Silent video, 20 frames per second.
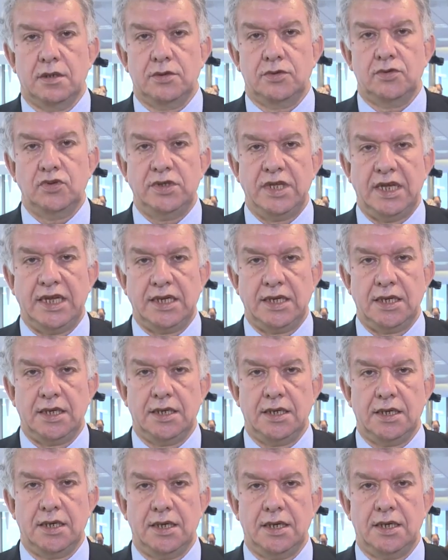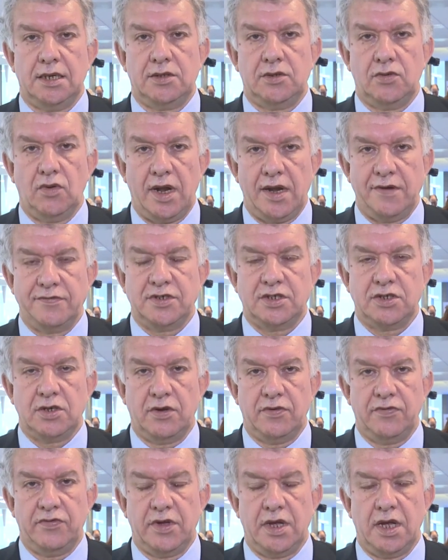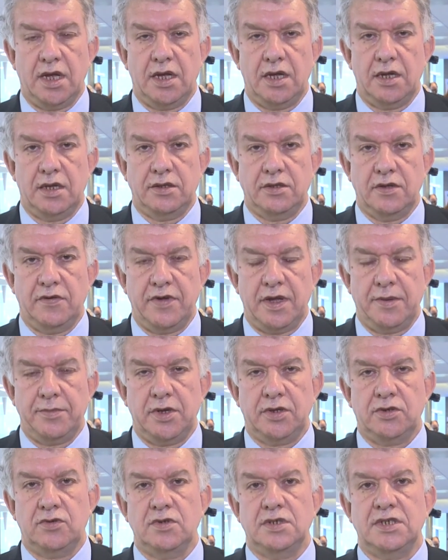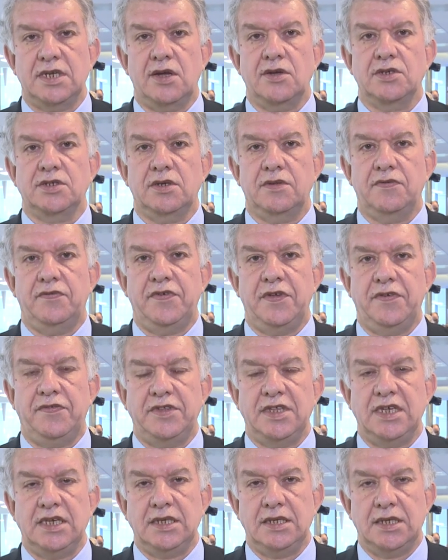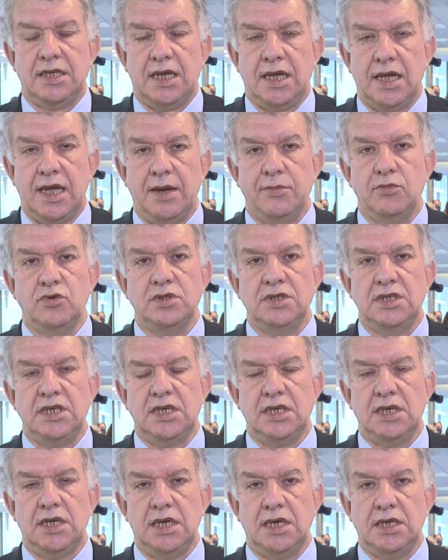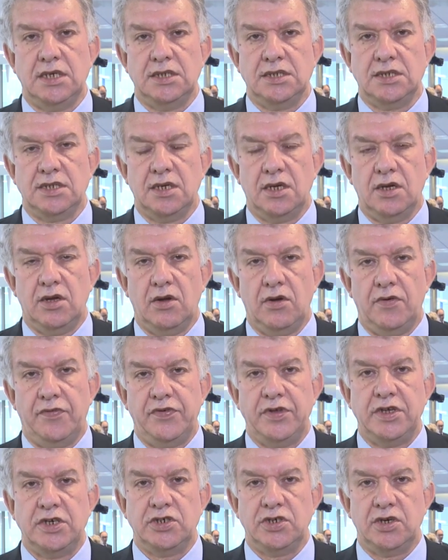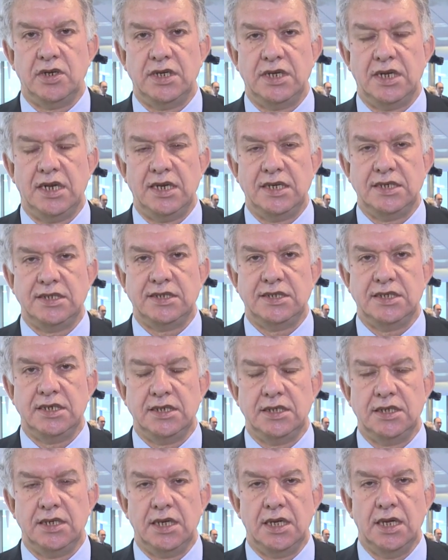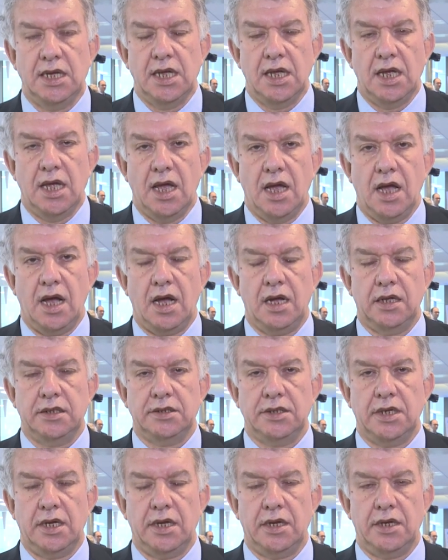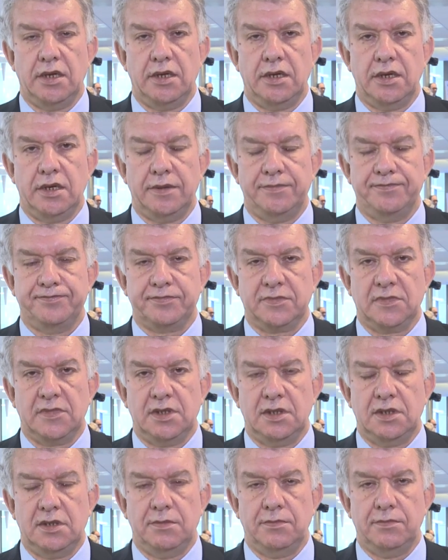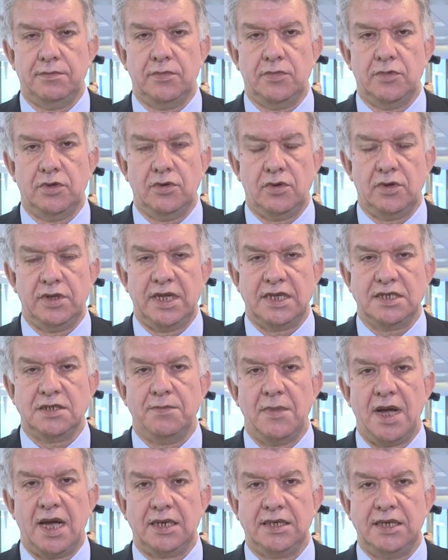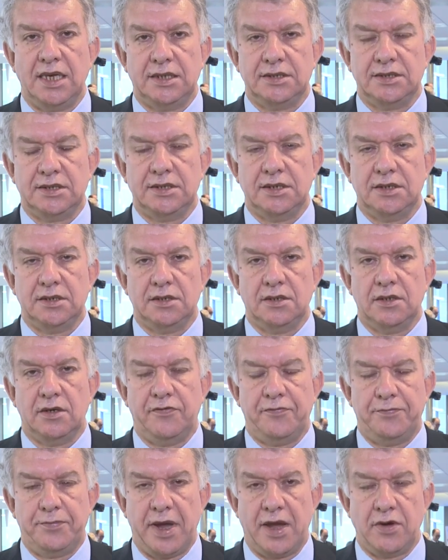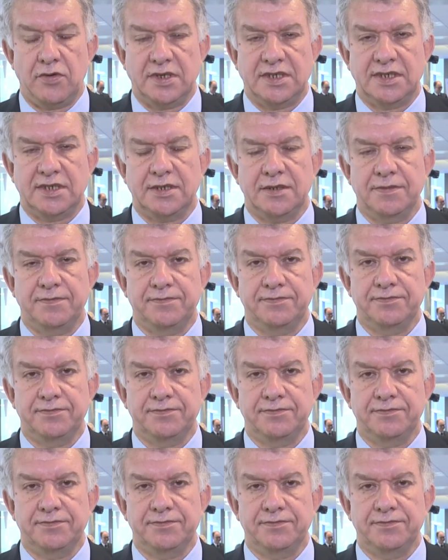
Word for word: Today, uh, twelfth of uh, November two thousand fifteen, Amundi is uh, officially listed on uh, um, the Euronext market of Paris.